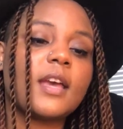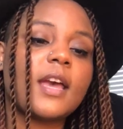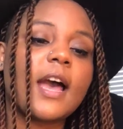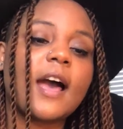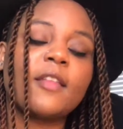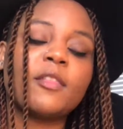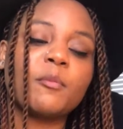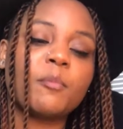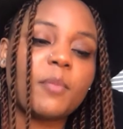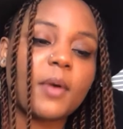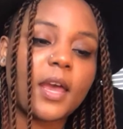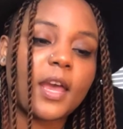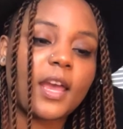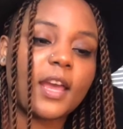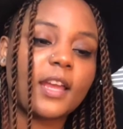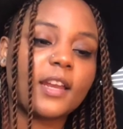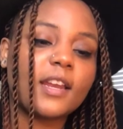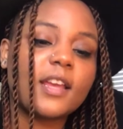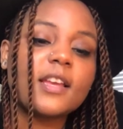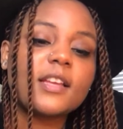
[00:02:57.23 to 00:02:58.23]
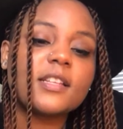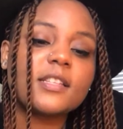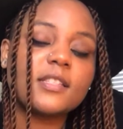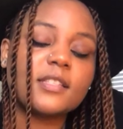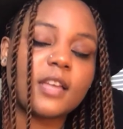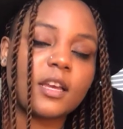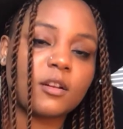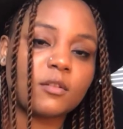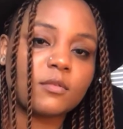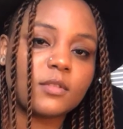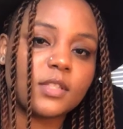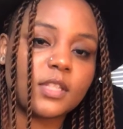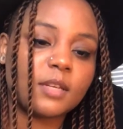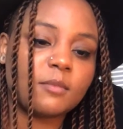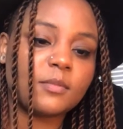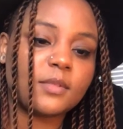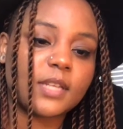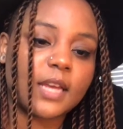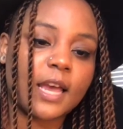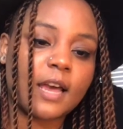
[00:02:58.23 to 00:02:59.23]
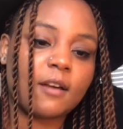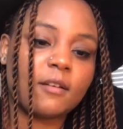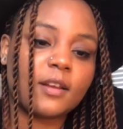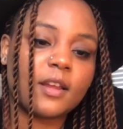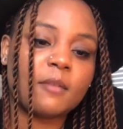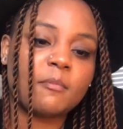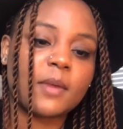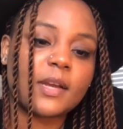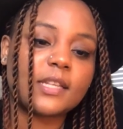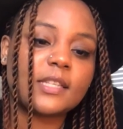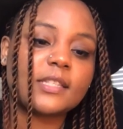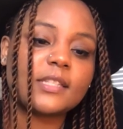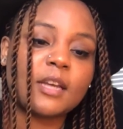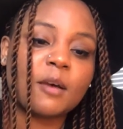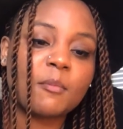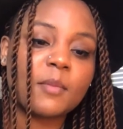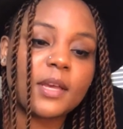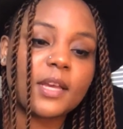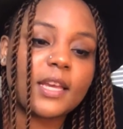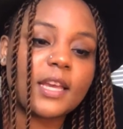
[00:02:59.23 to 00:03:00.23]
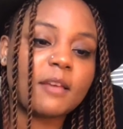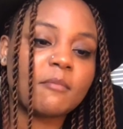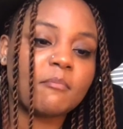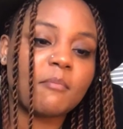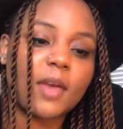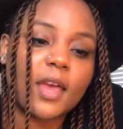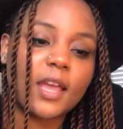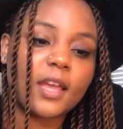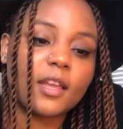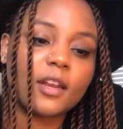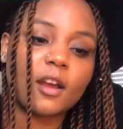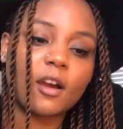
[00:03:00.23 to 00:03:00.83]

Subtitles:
How the pain settled deep down in my stomach and made a